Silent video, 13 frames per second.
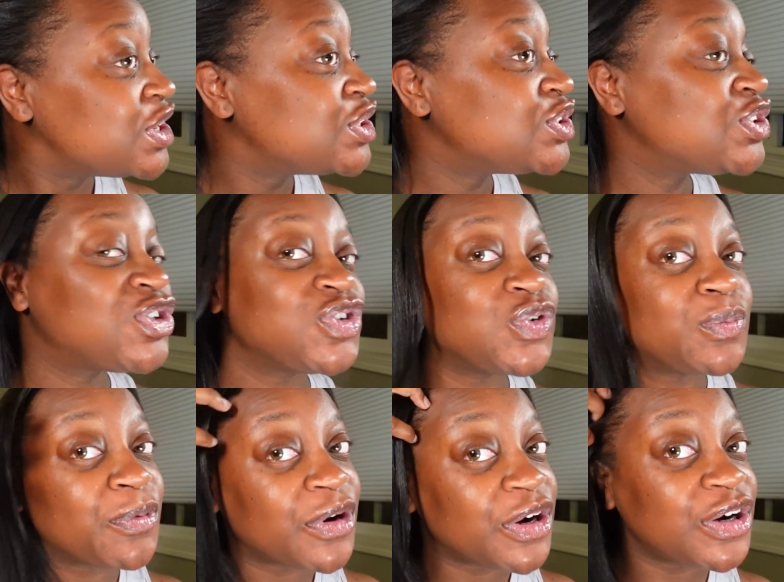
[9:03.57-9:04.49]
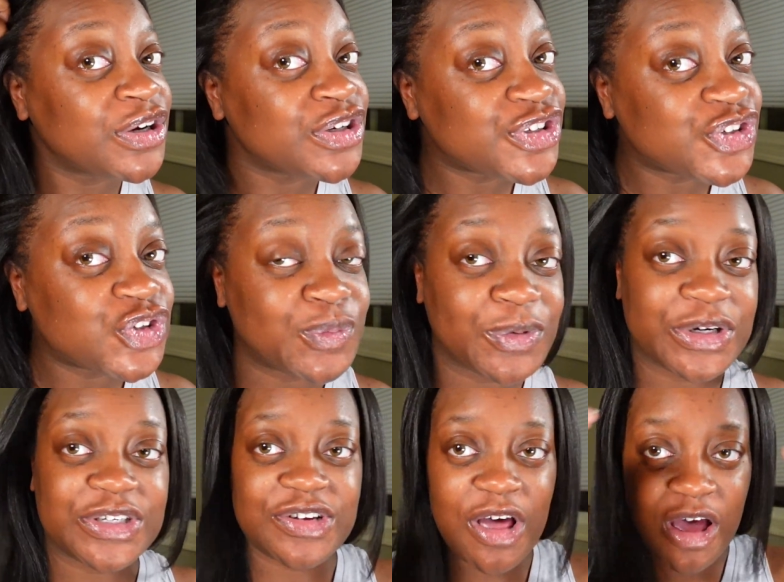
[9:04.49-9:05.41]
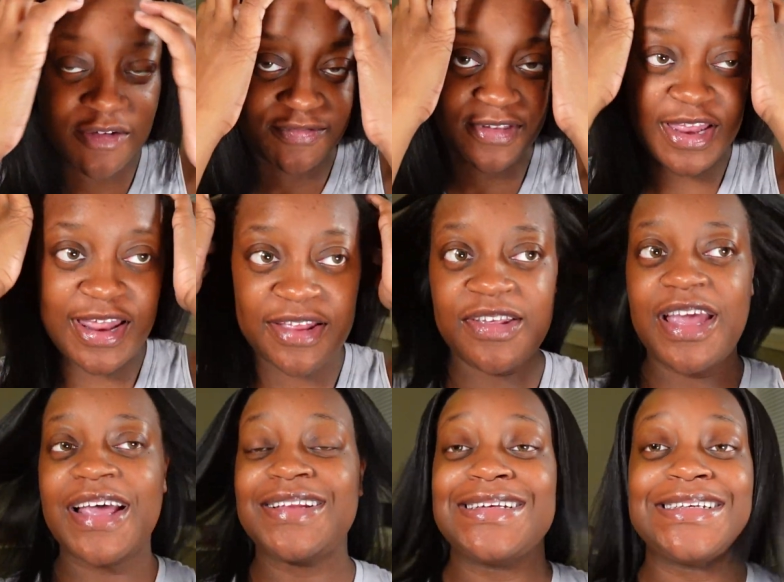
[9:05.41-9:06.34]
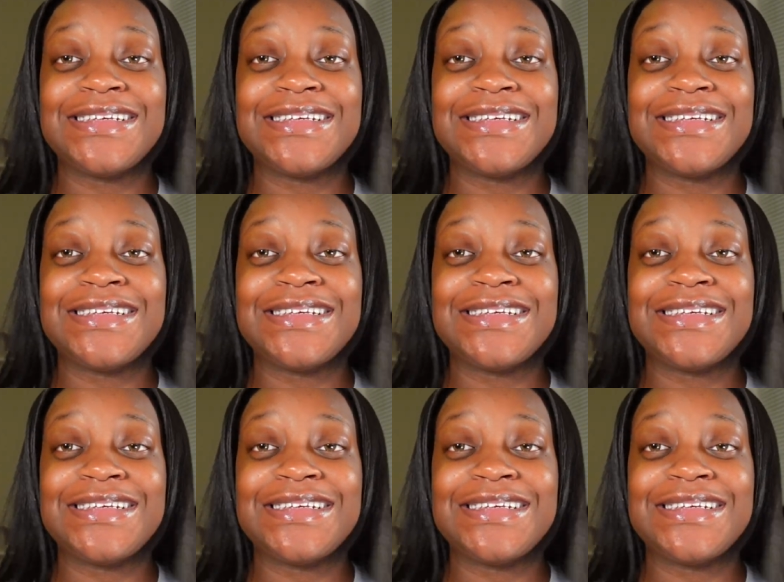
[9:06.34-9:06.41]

super, super soft, and as you guys can